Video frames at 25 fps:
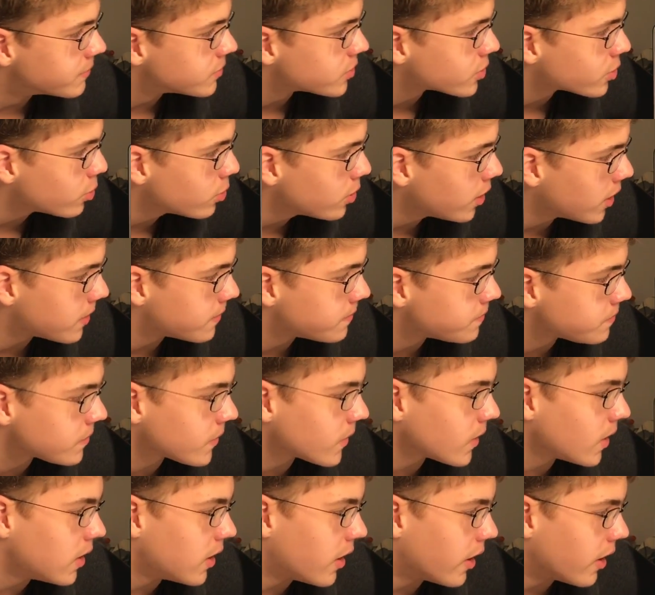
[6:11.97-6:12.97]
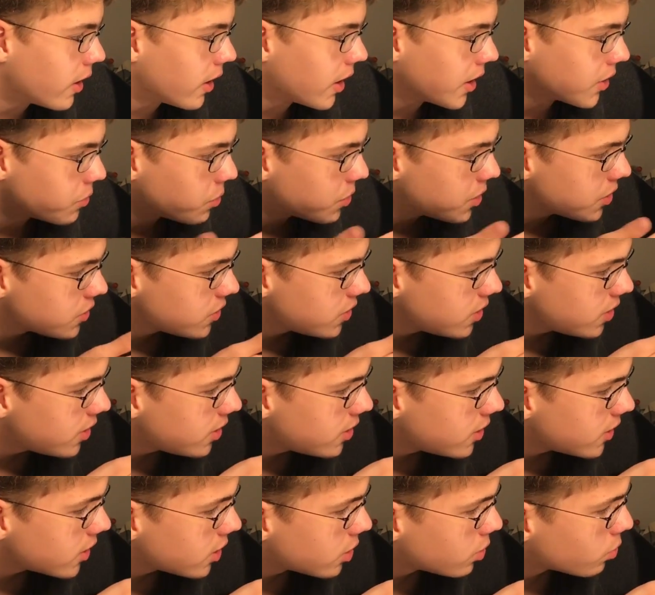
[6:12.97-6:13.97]
So yeah, as we can see
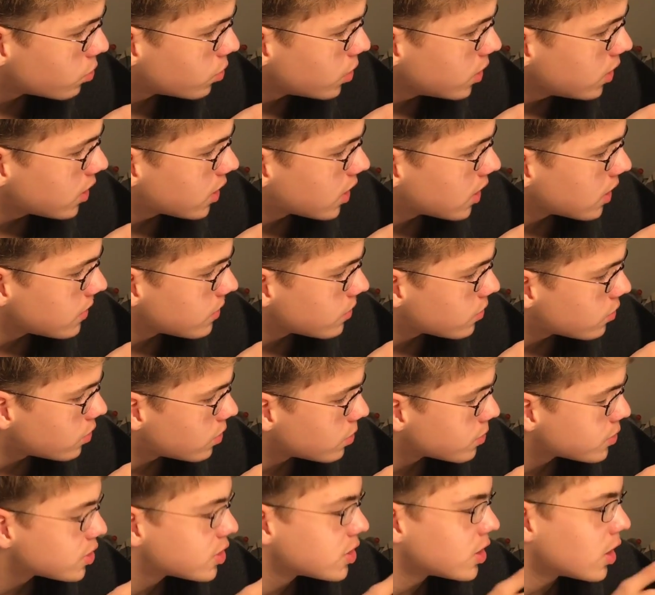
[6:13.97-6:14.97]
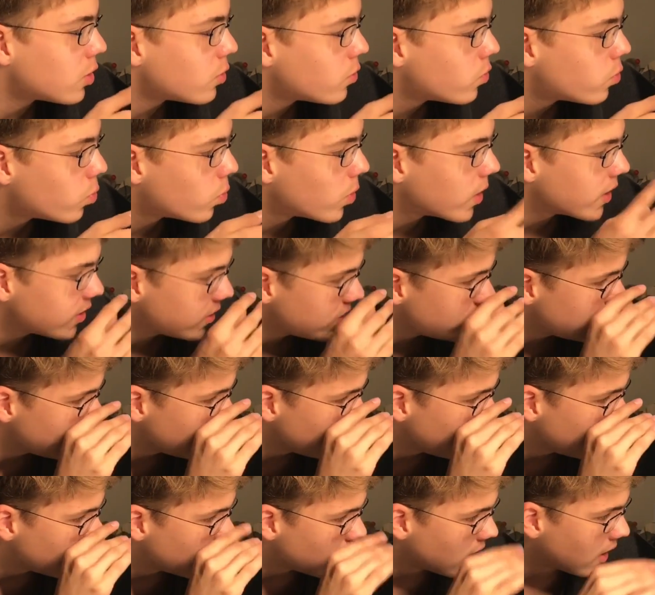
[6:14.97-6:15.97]
here, the wind comes from
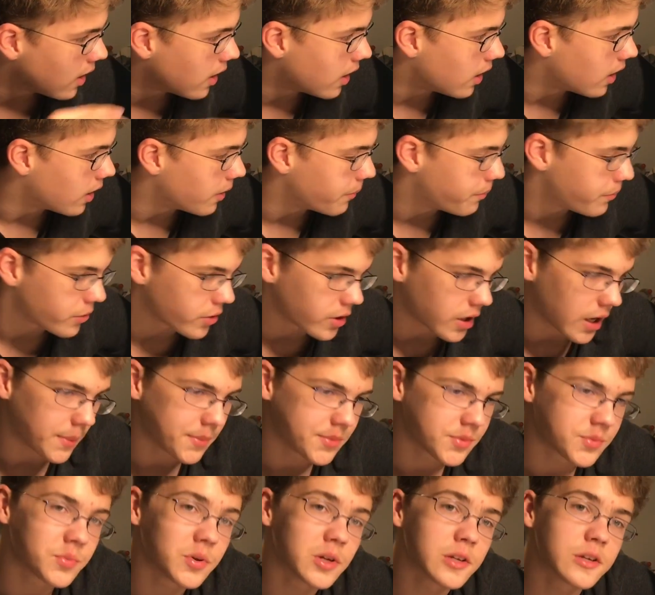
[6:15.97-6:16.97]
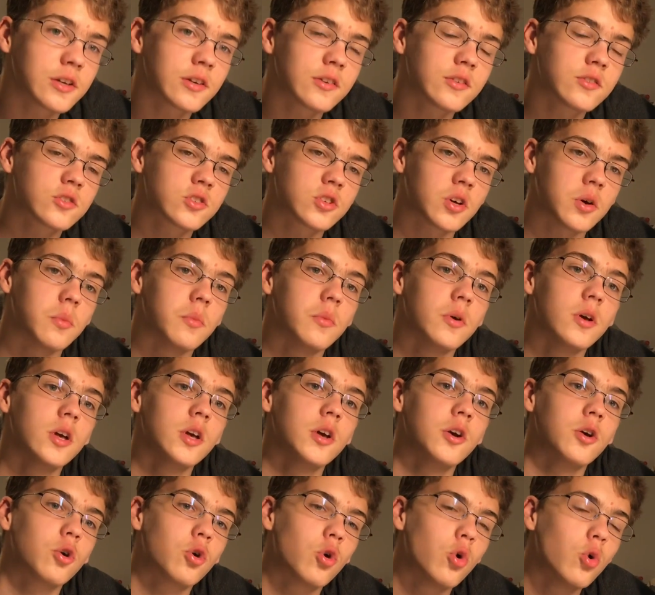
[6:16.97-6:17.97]
southwest, perhaps bringing some
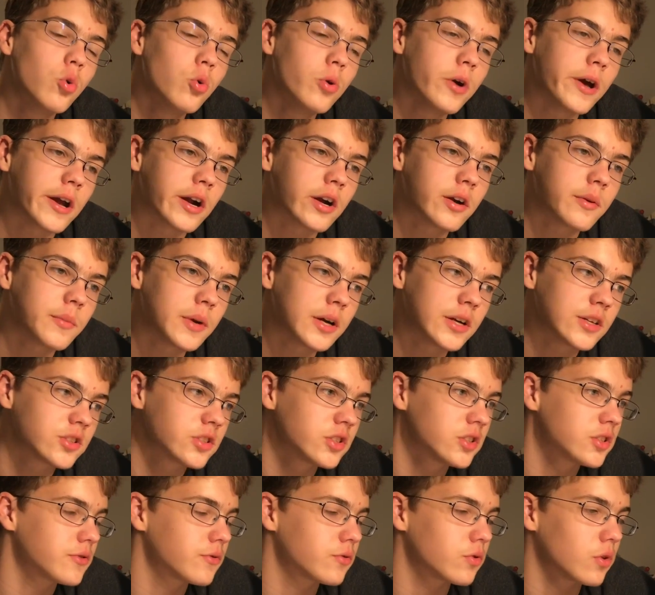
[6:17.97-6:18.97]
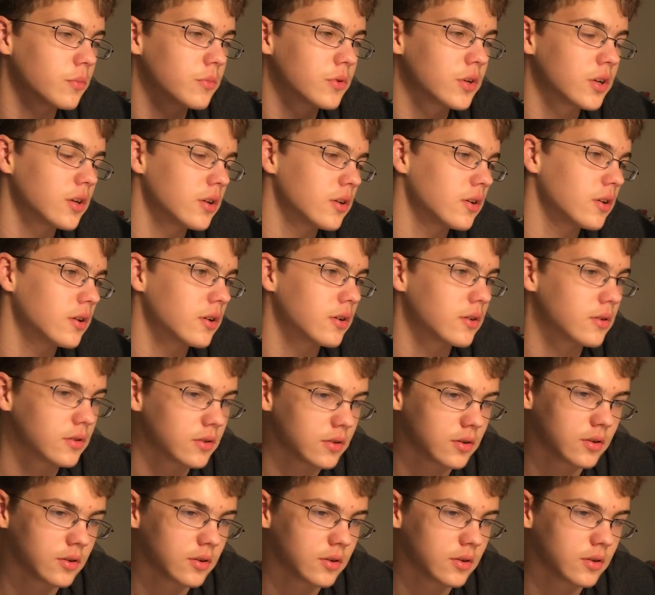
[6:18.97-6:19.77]
cool air masses from the,